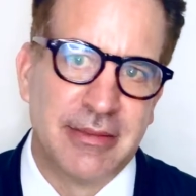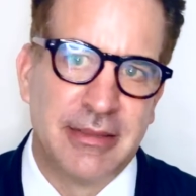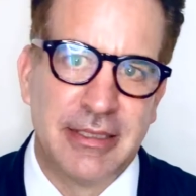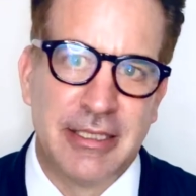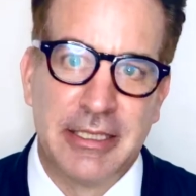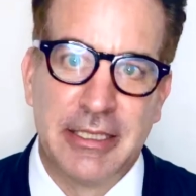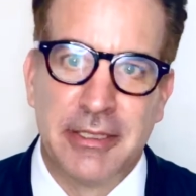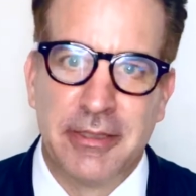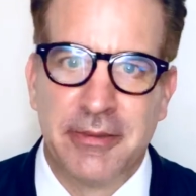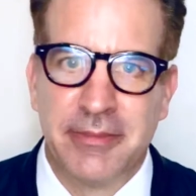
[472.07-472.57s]

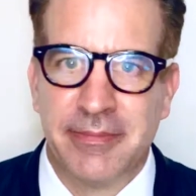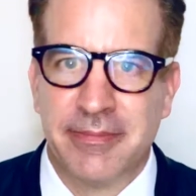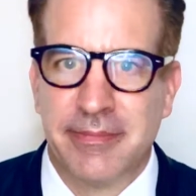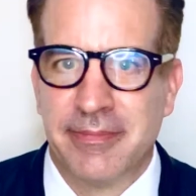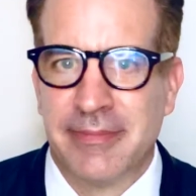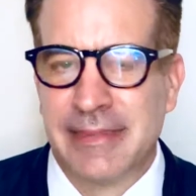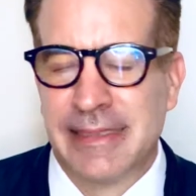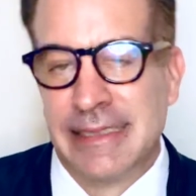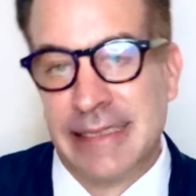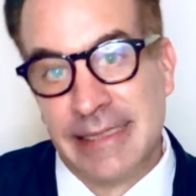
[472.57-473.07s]
You know?
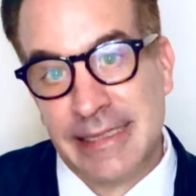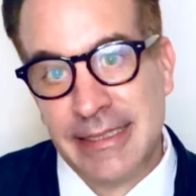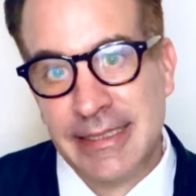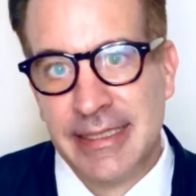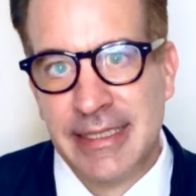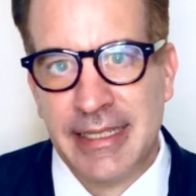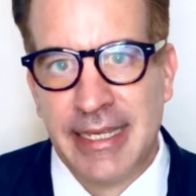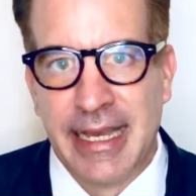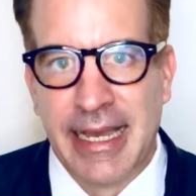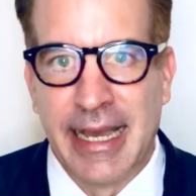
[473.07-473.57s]

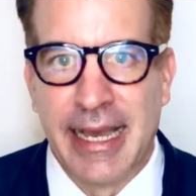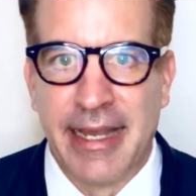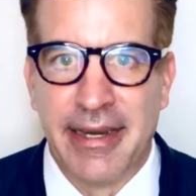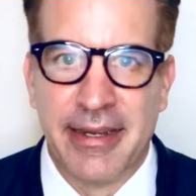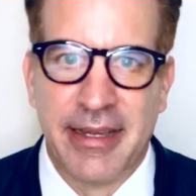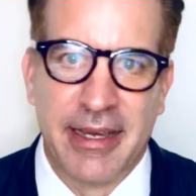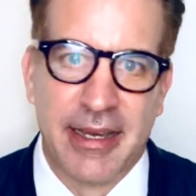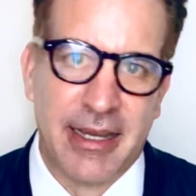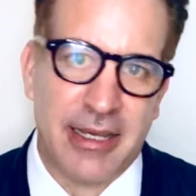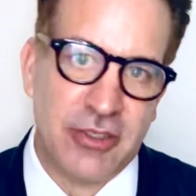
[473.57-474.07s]
And
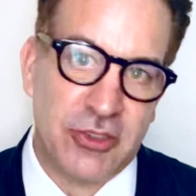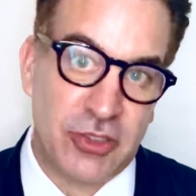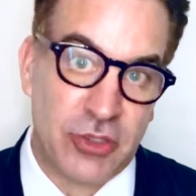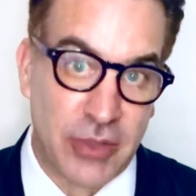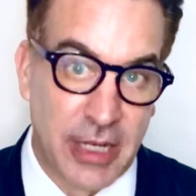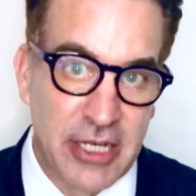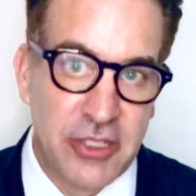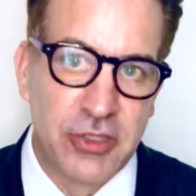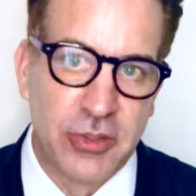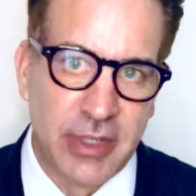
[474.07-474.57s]

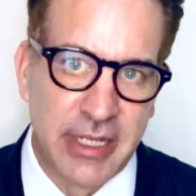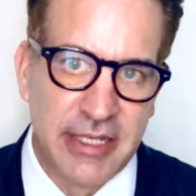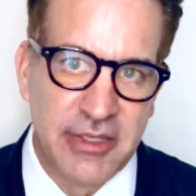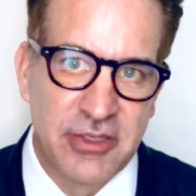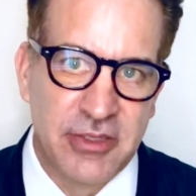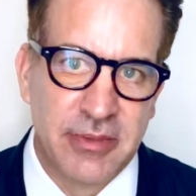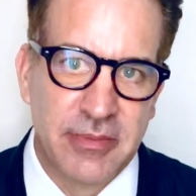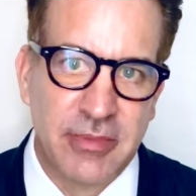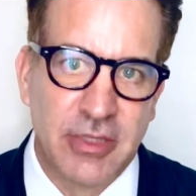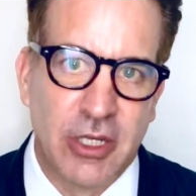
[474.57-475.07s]

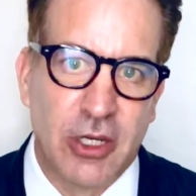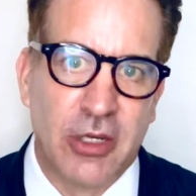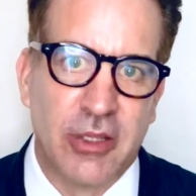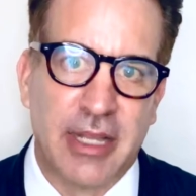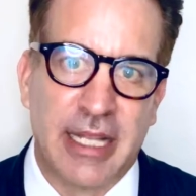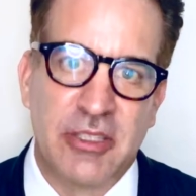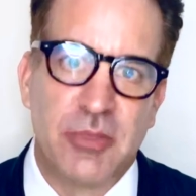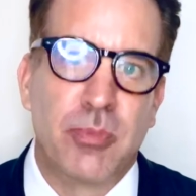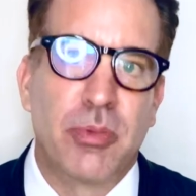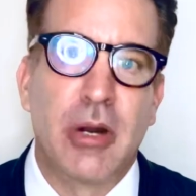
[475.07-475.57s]
treasuries, you know,
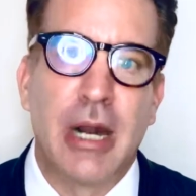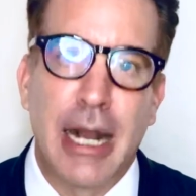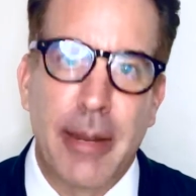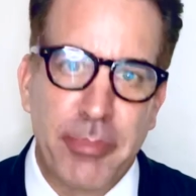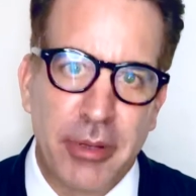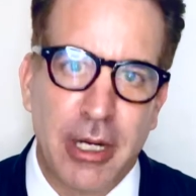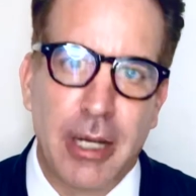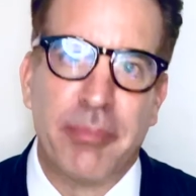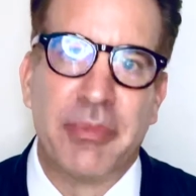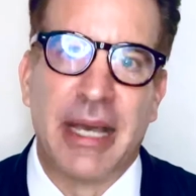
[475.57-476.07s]
that's
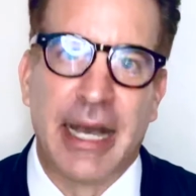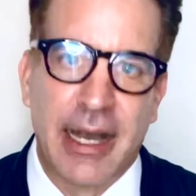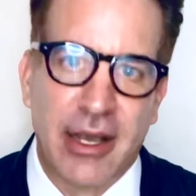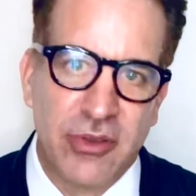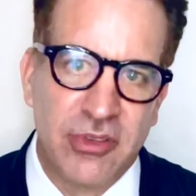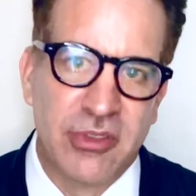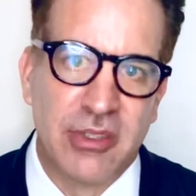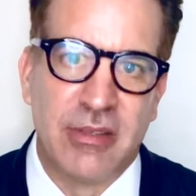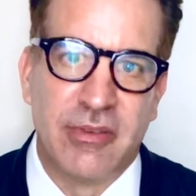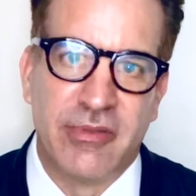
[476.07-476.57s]
propping up the
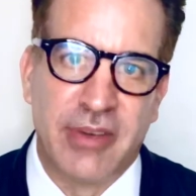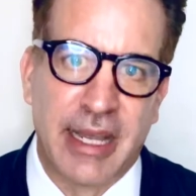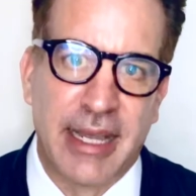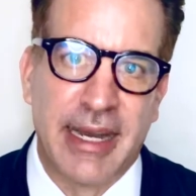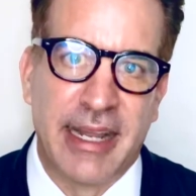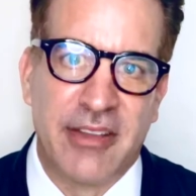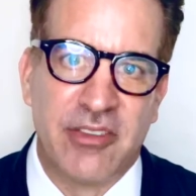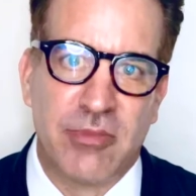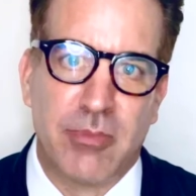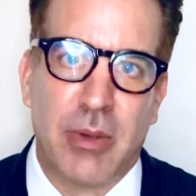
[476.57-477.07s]
housing
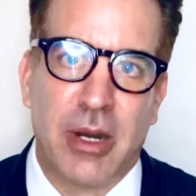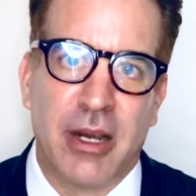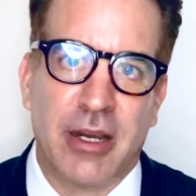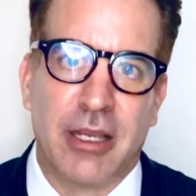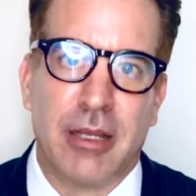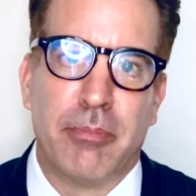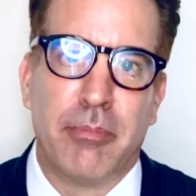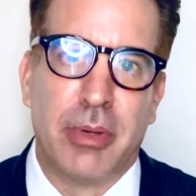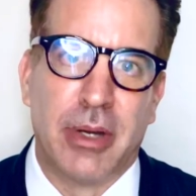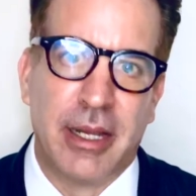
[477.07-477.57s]
finance
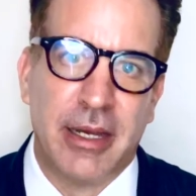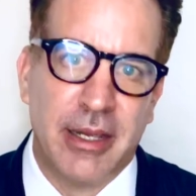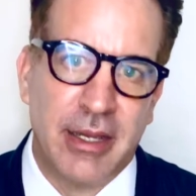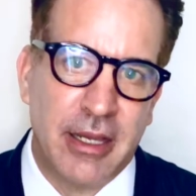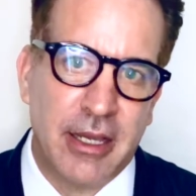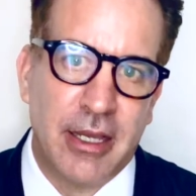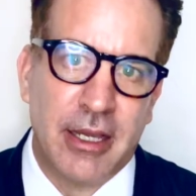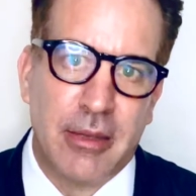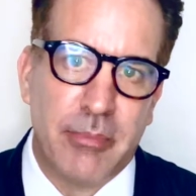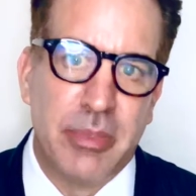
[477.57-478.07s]
market, but
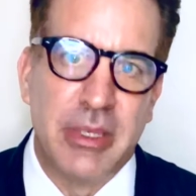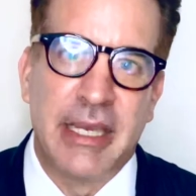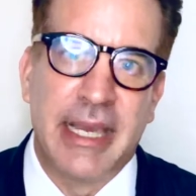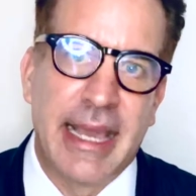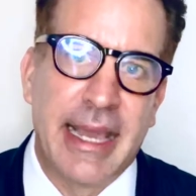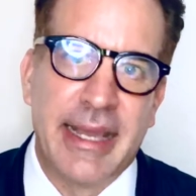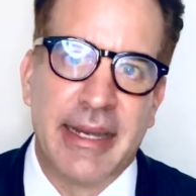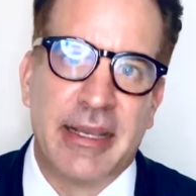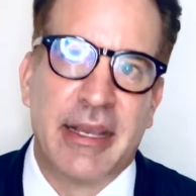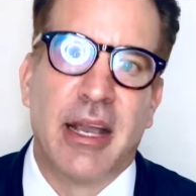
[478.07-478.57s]

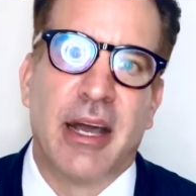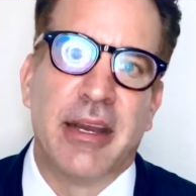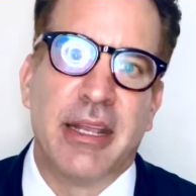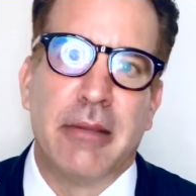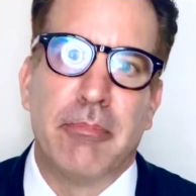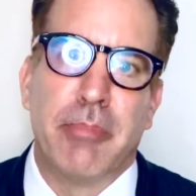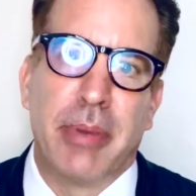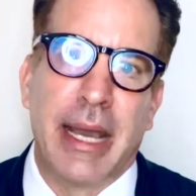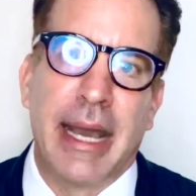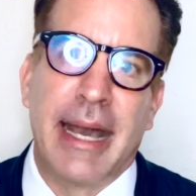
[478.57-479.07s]
began
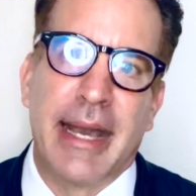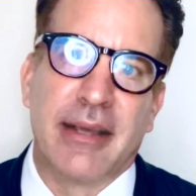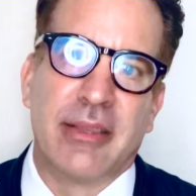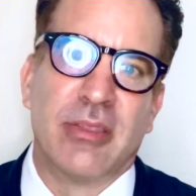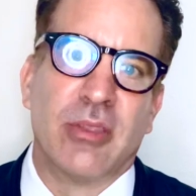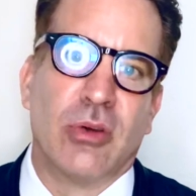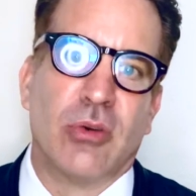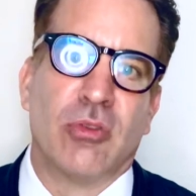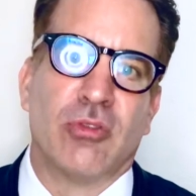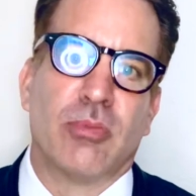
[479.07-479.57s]
cutting back
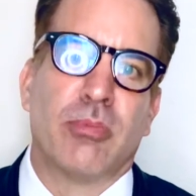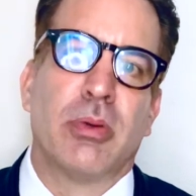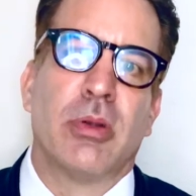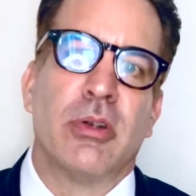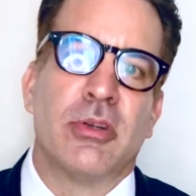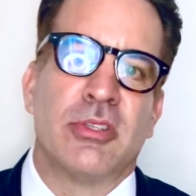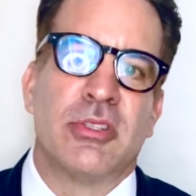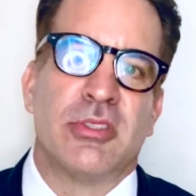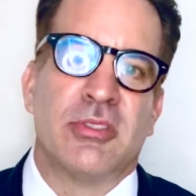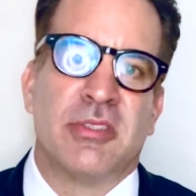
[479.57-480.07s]
those
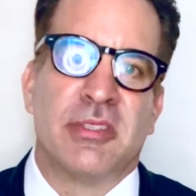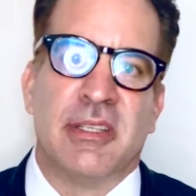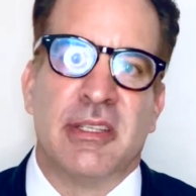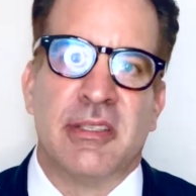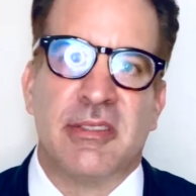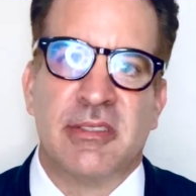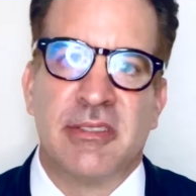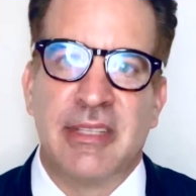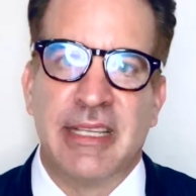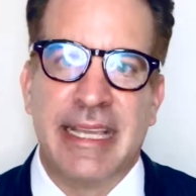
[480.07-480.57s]

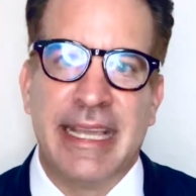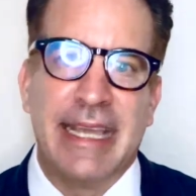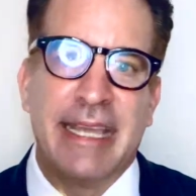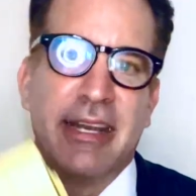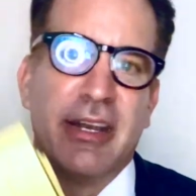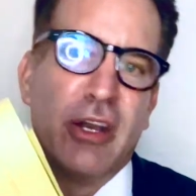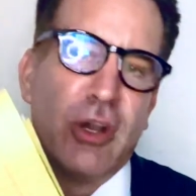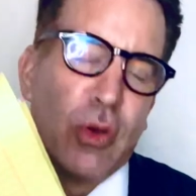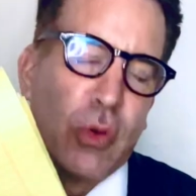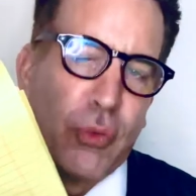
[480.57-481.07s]
purchases
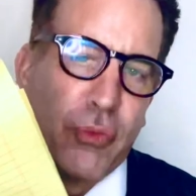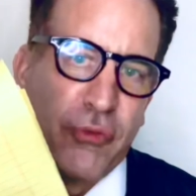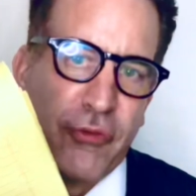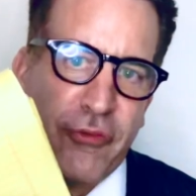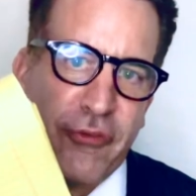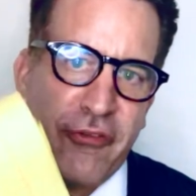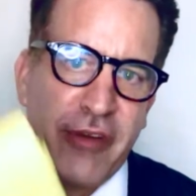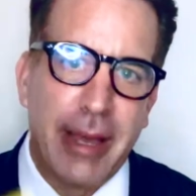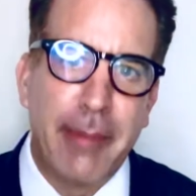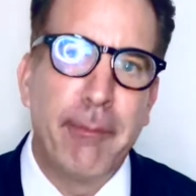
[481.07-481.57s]
in
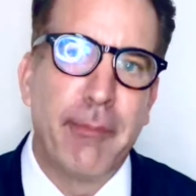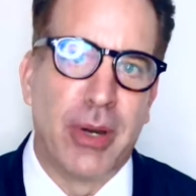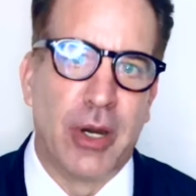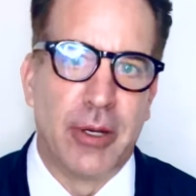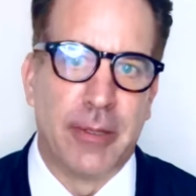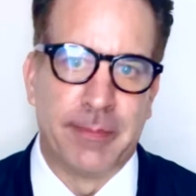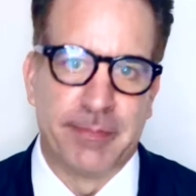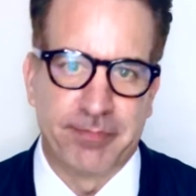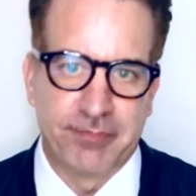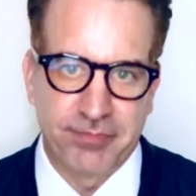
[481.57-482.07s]

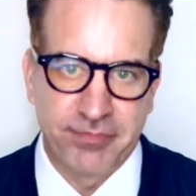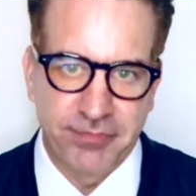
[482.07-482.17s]
November.